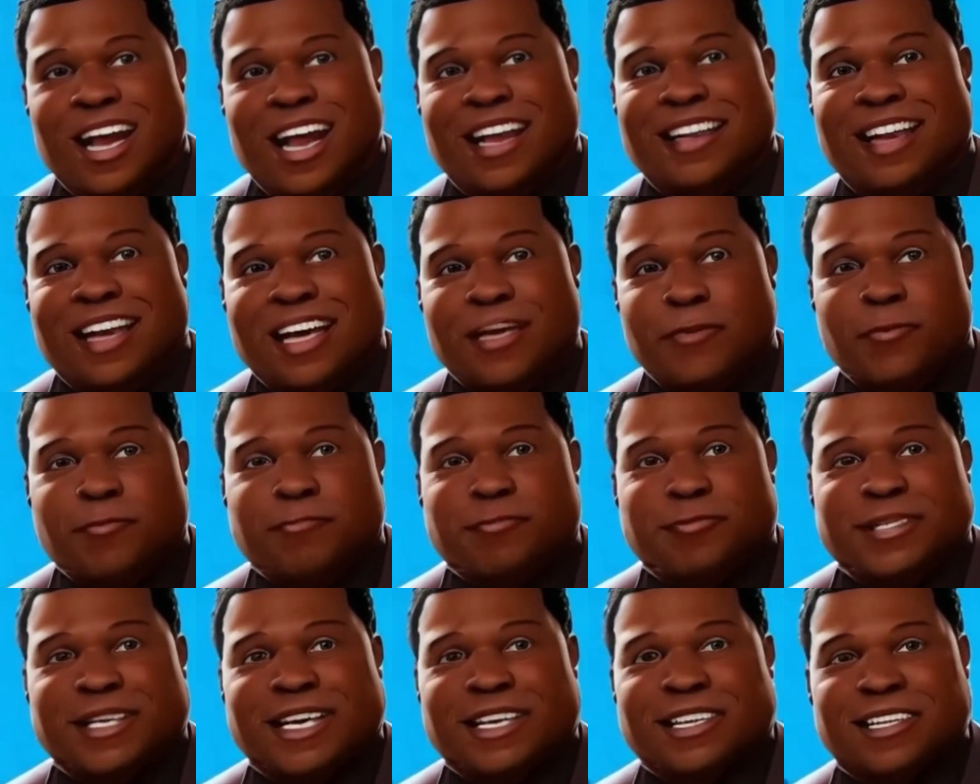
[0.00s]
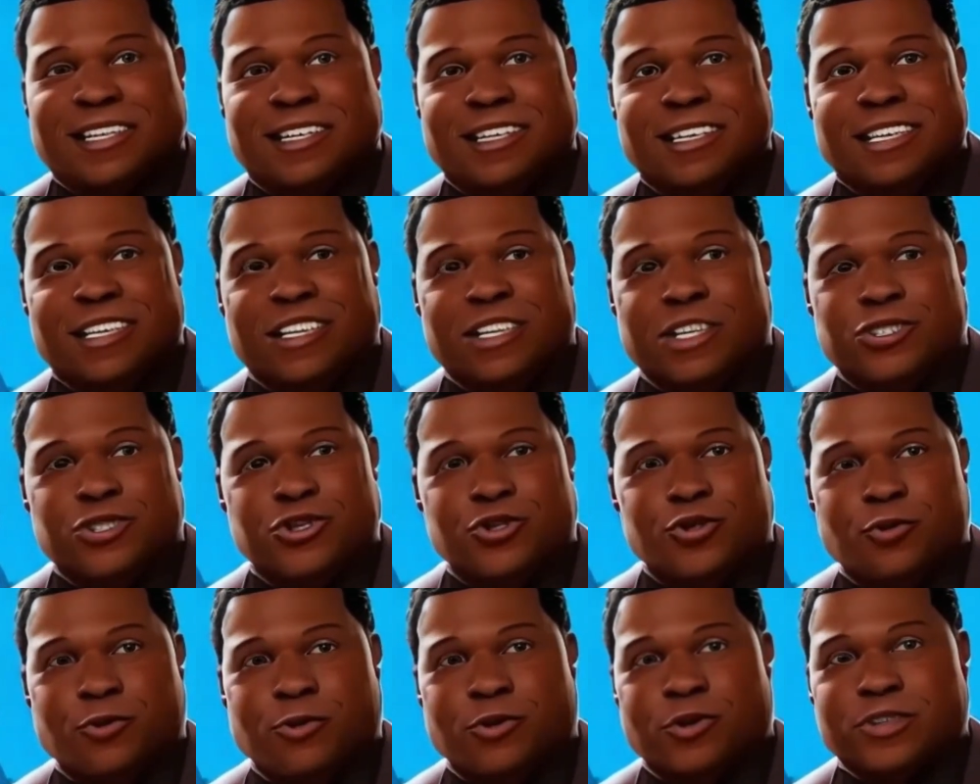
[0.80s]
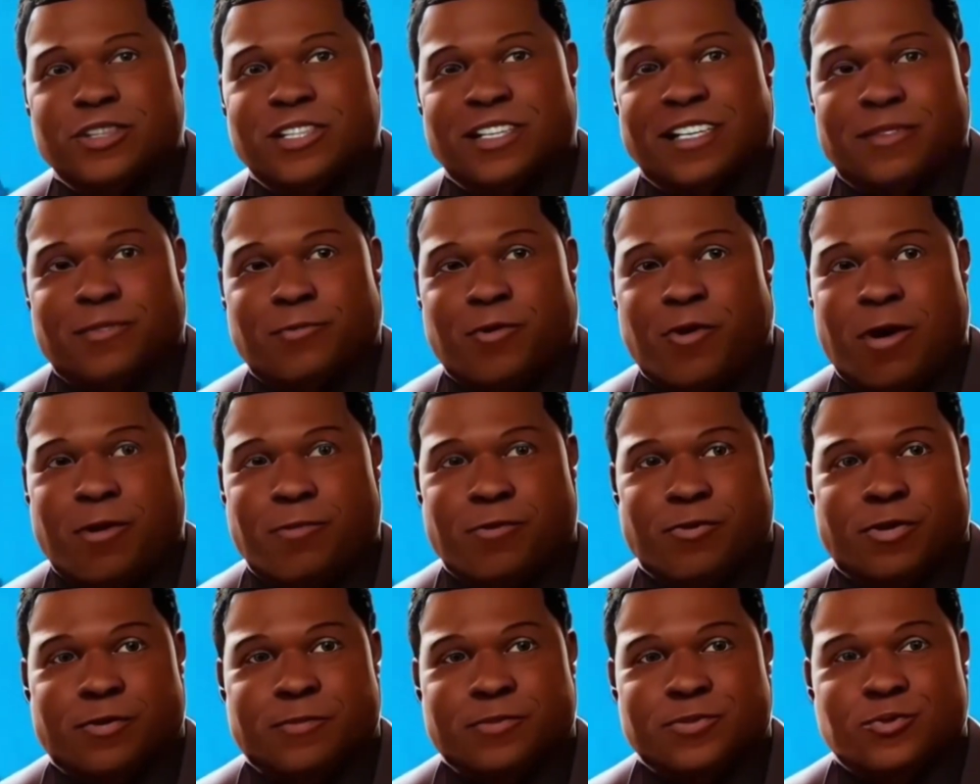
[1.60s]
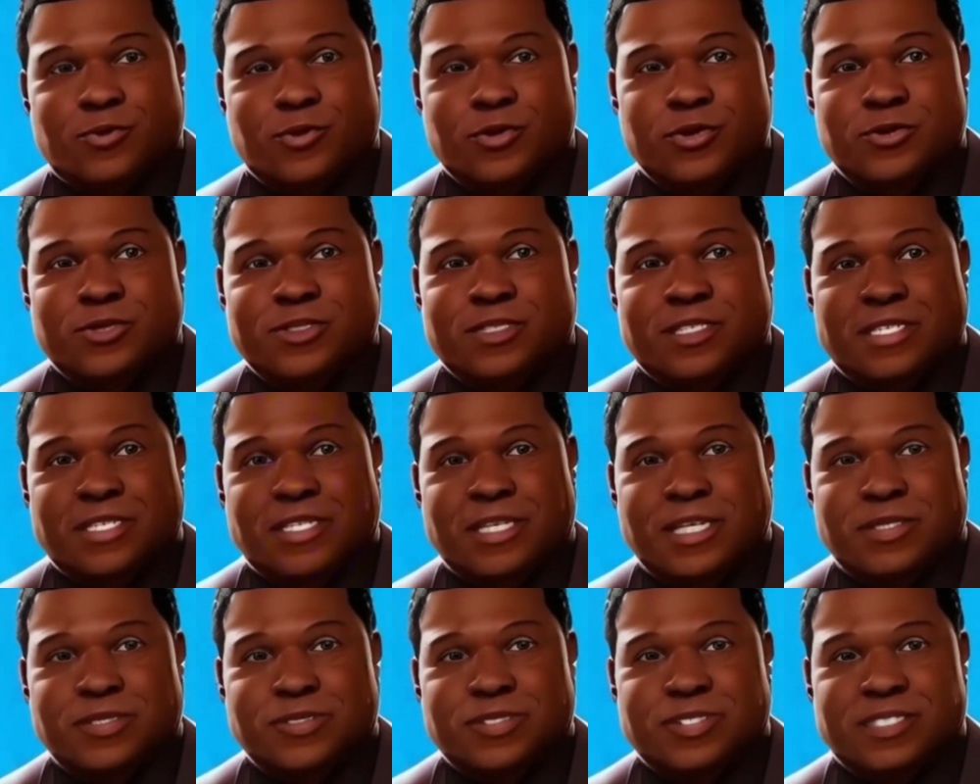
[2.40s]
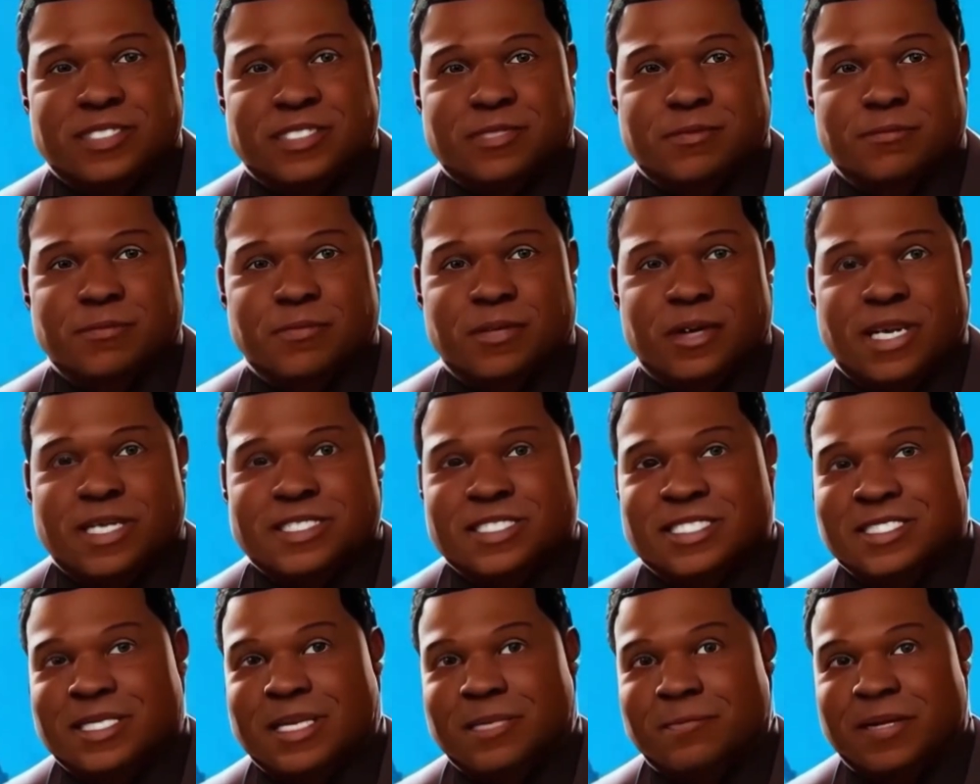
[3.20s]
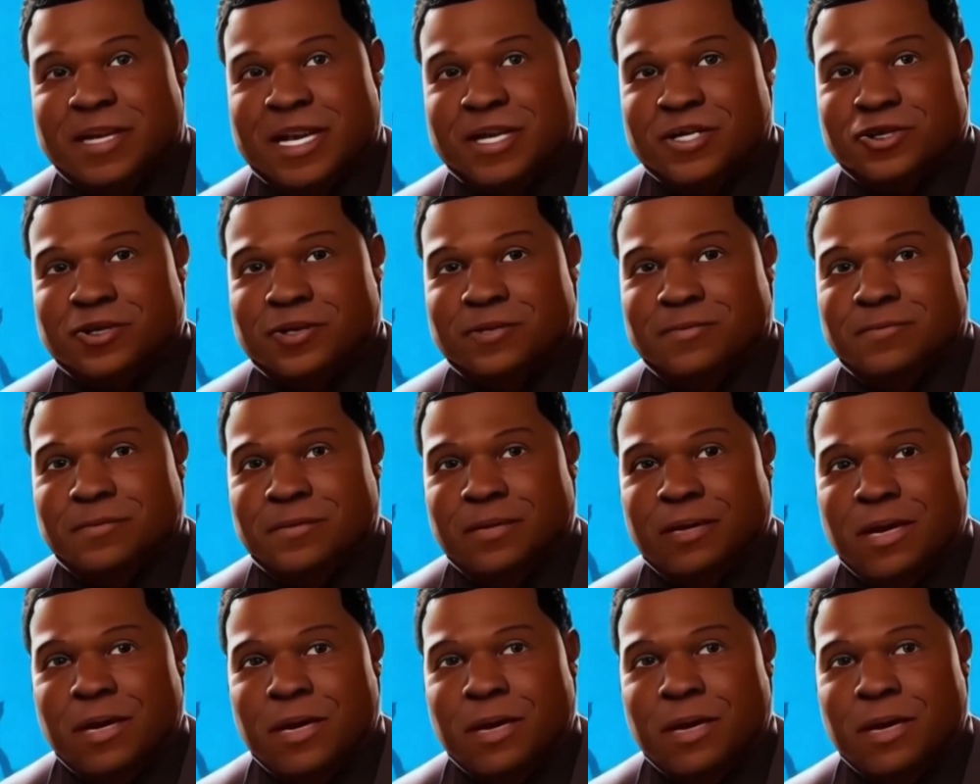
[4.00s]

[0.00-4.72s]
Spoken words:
And like we predicted, it sure looks like the prop firms were using the legal system as intimidation.